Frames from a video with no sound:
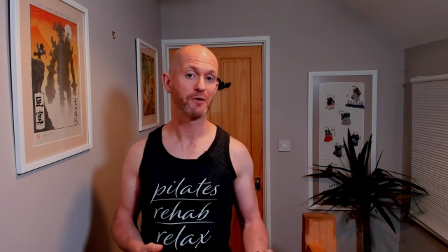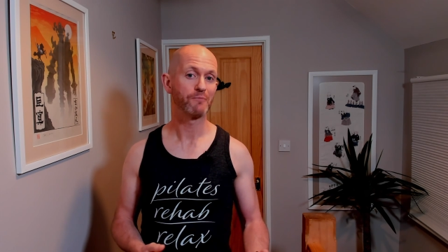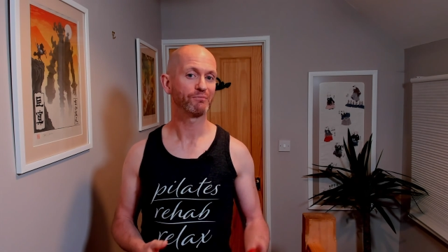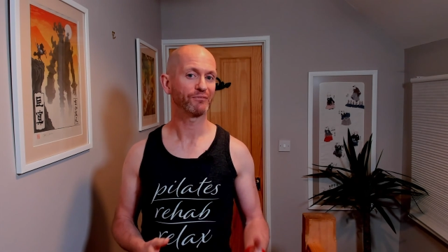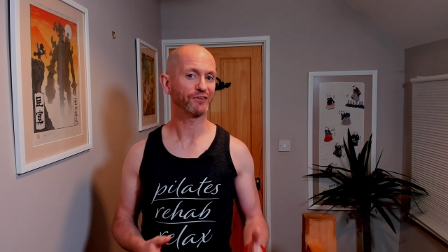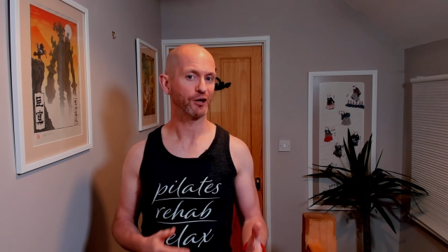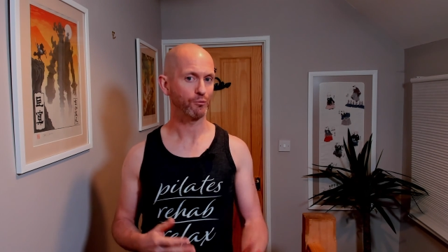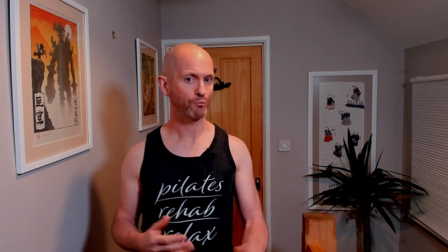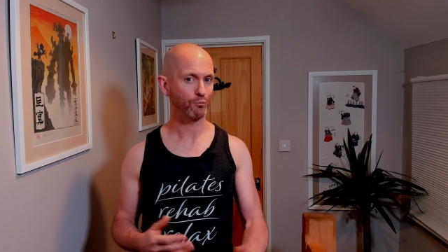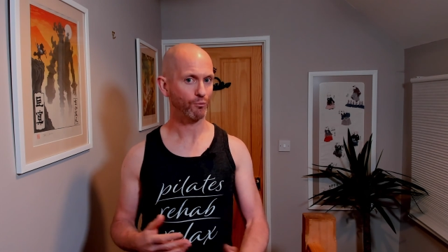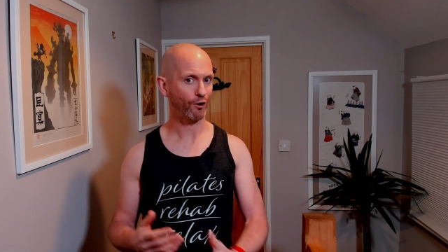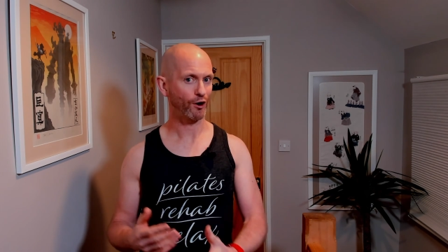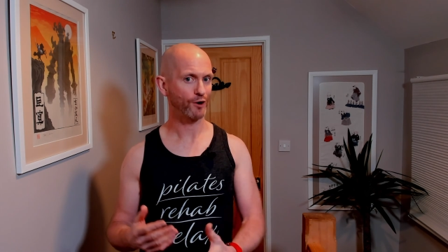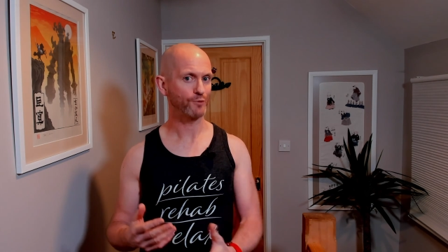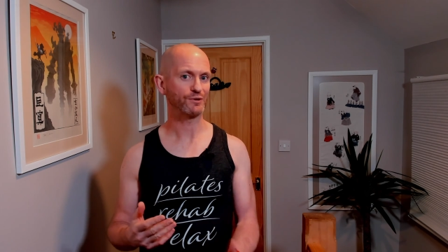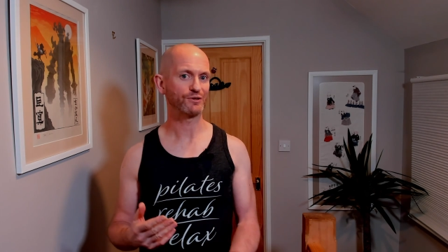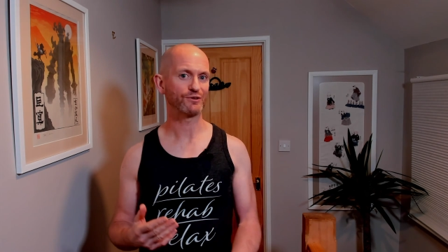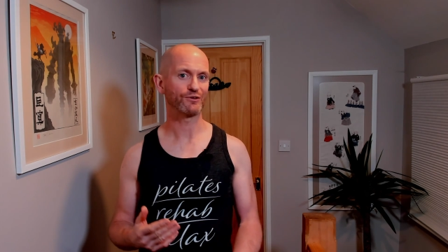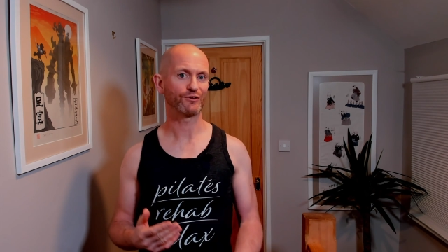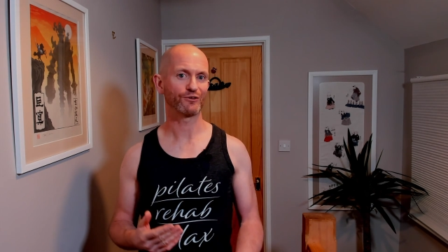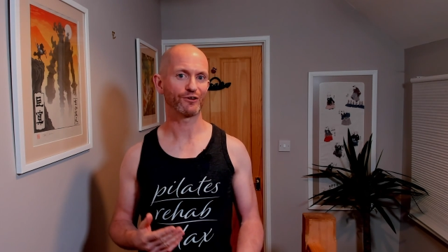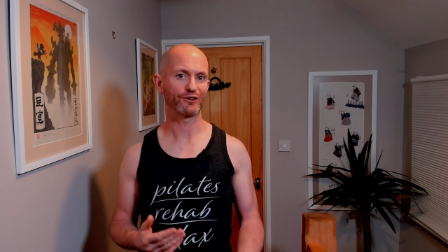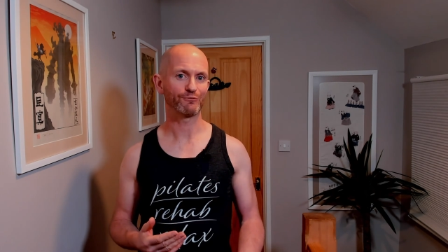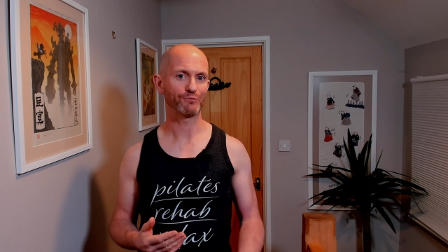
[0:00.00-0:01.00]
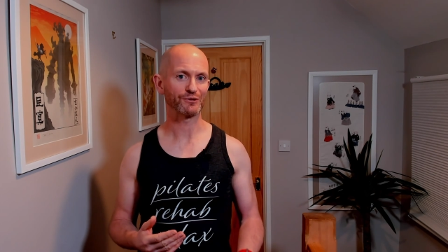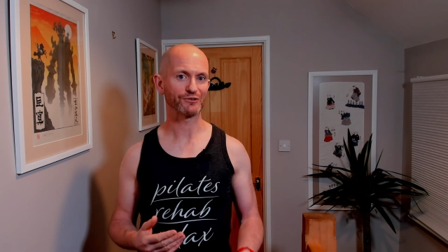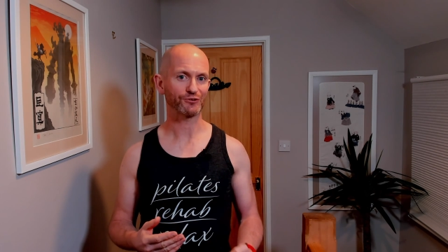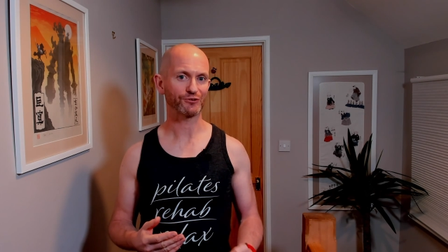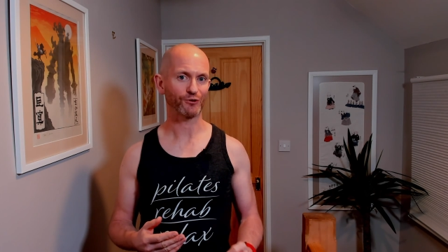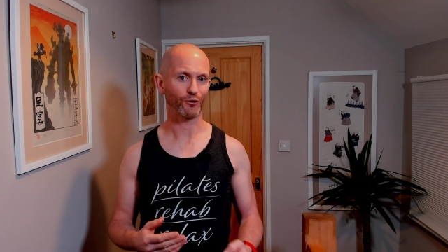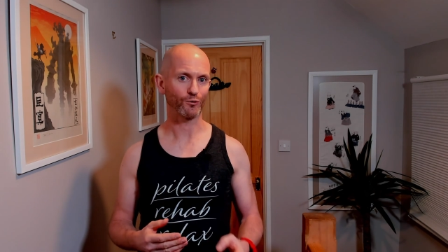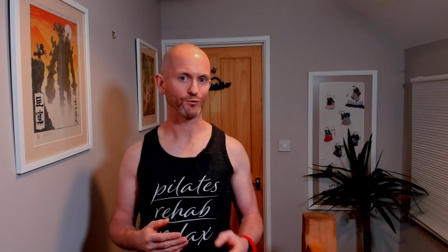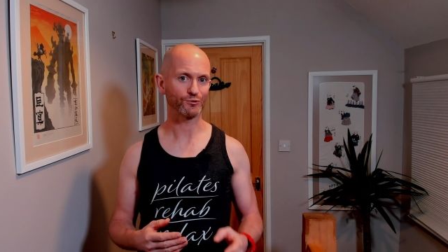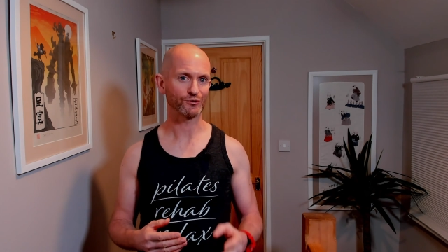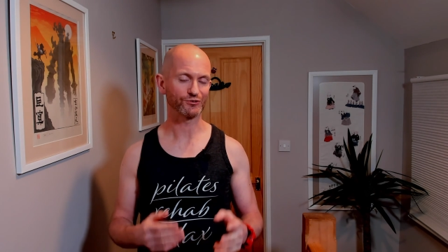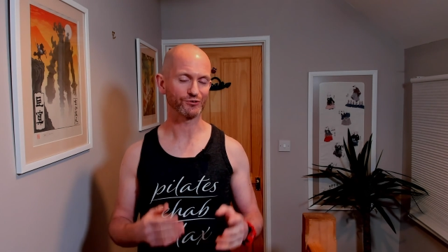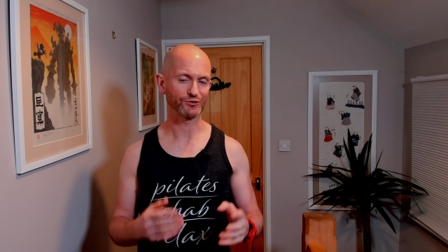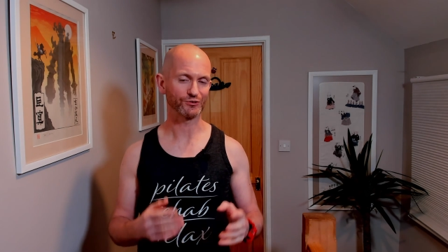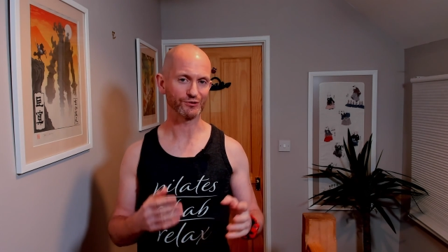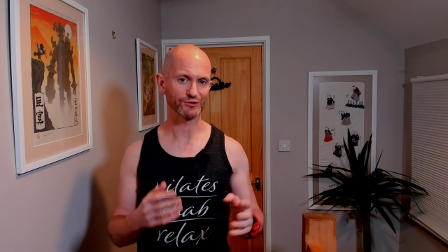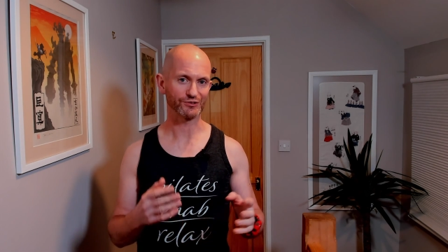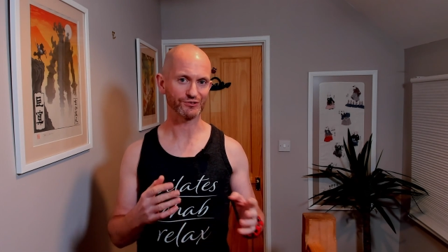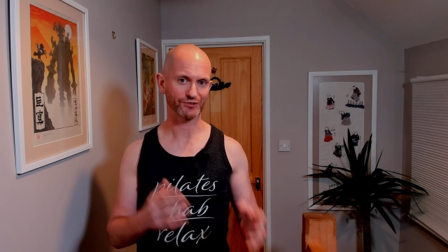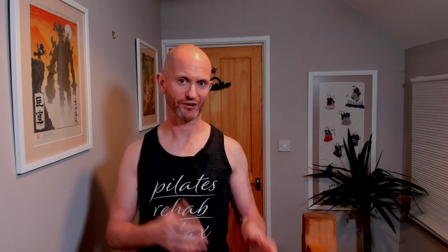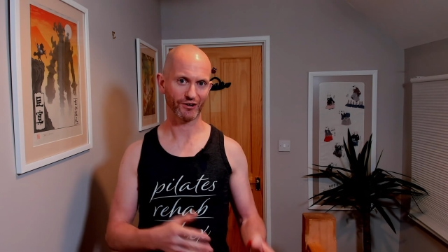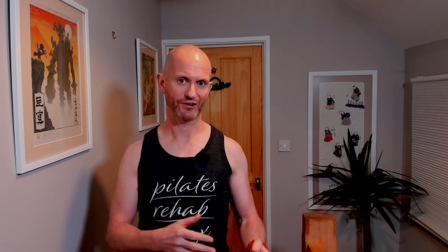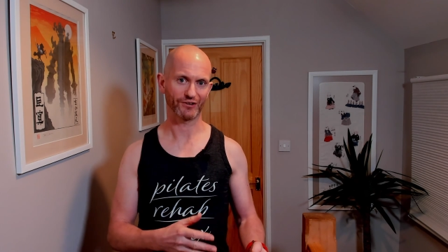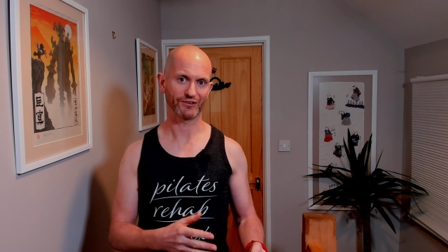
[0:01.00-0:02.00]
it might be that they've been told to do
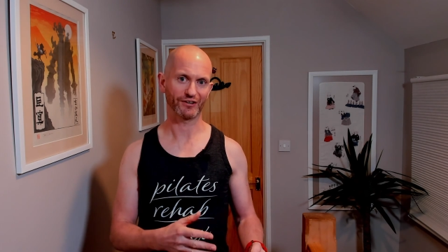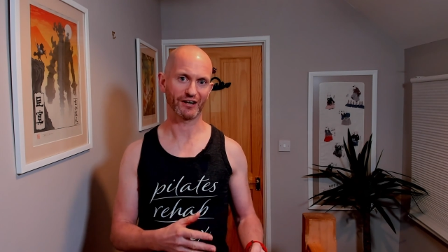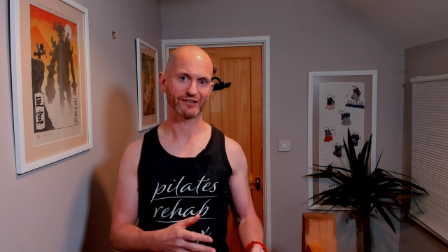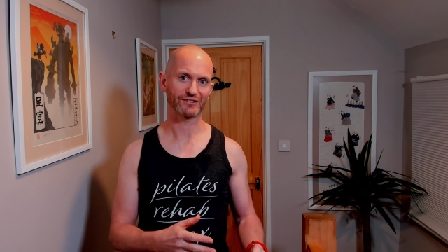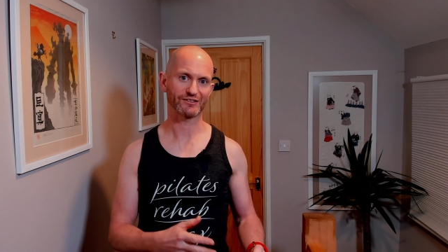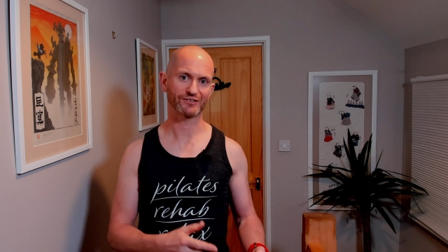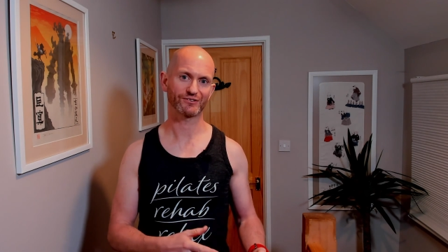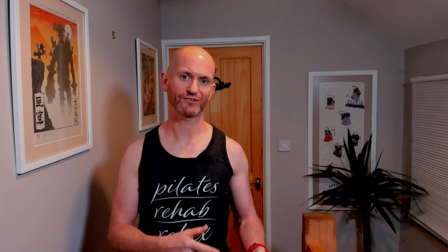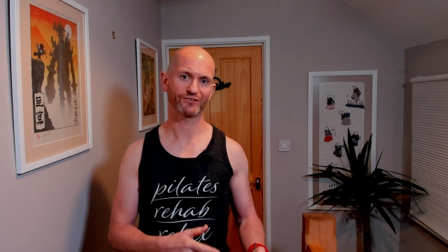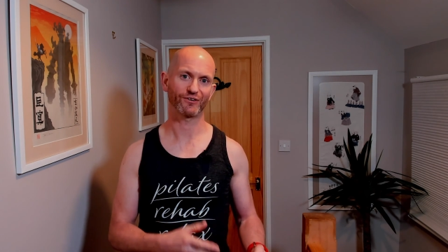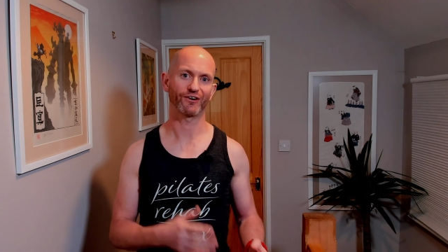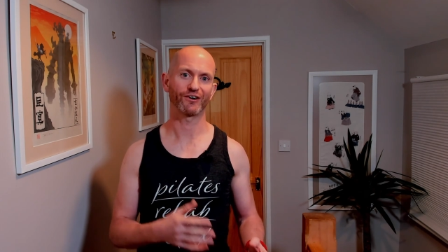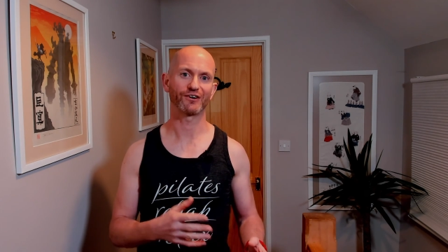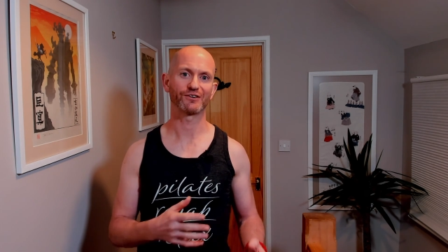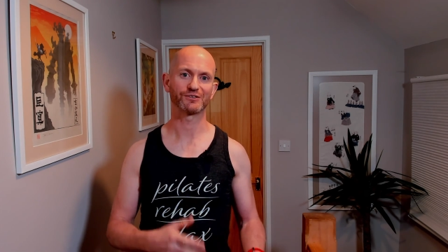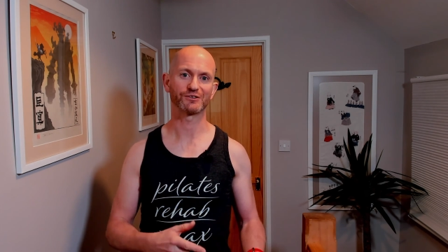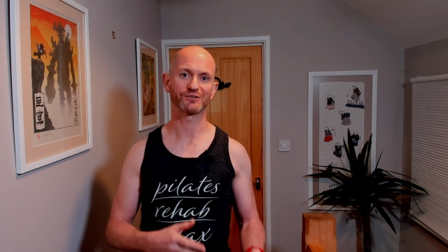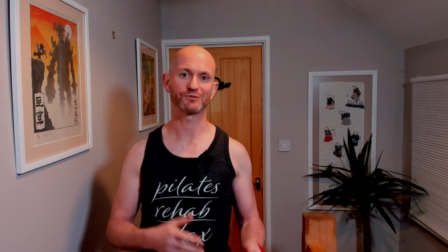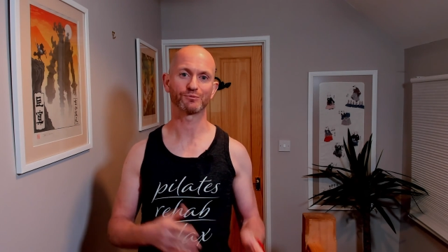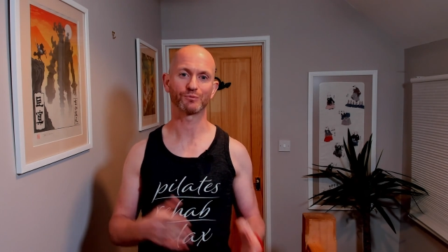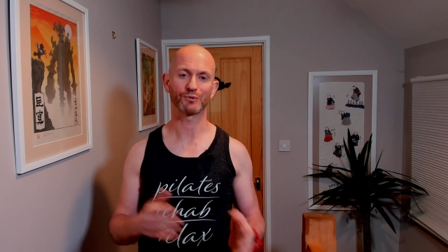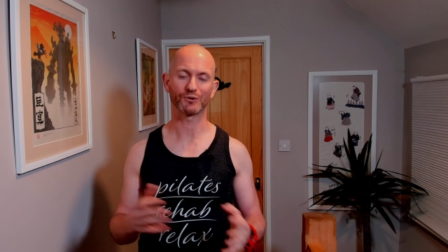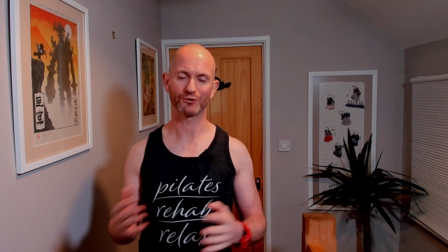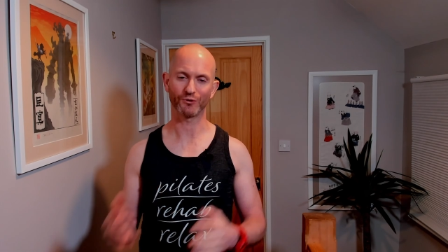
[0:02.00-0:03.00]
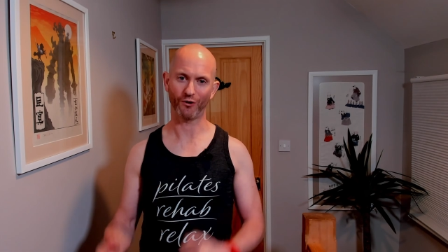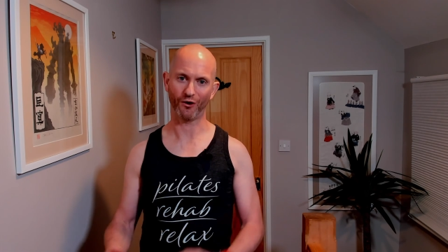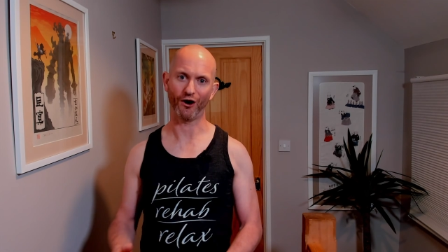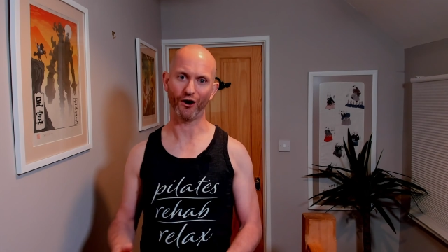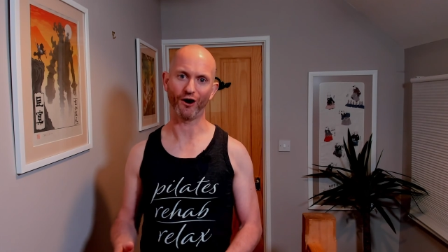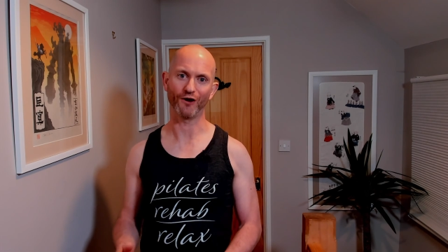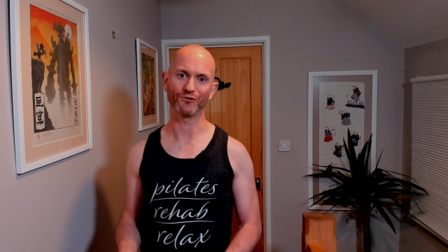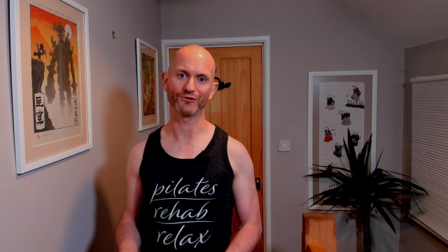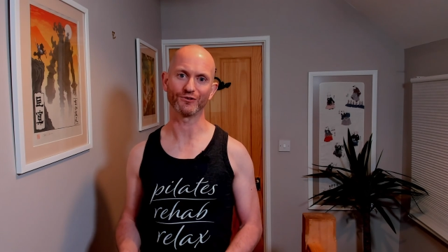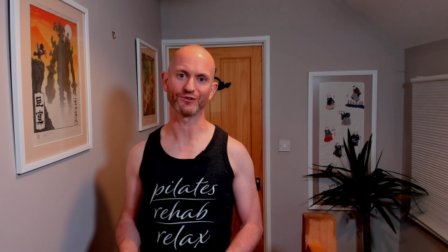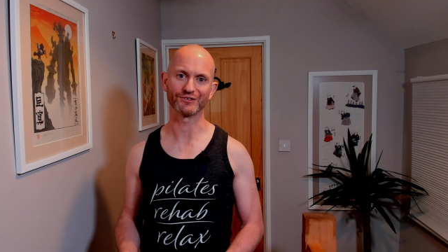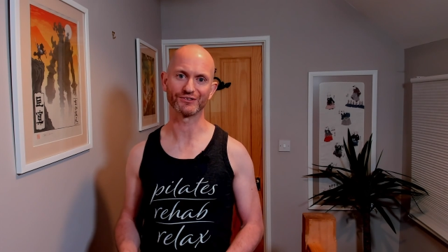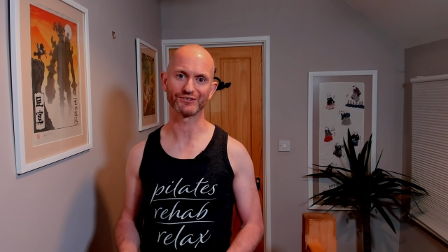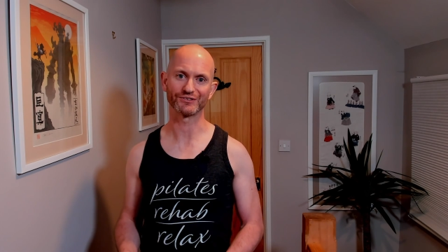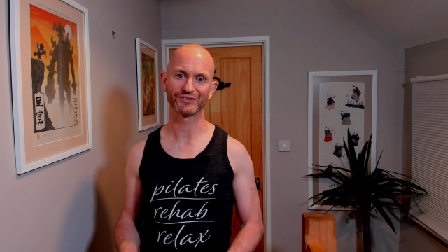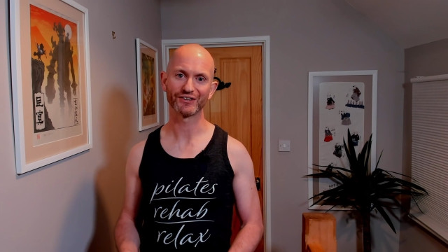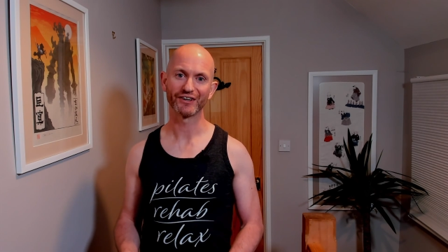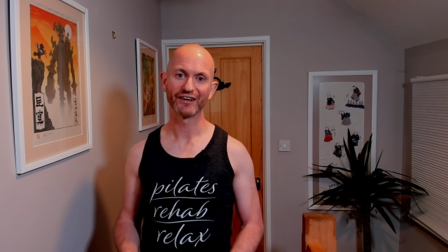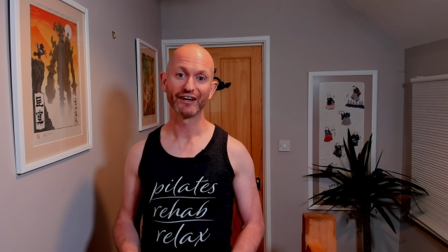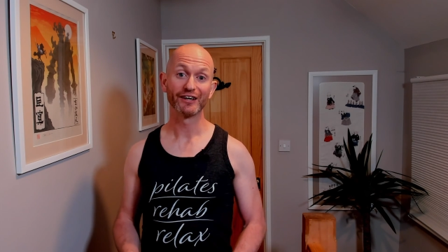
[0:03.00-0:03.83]
certain exercises but not others.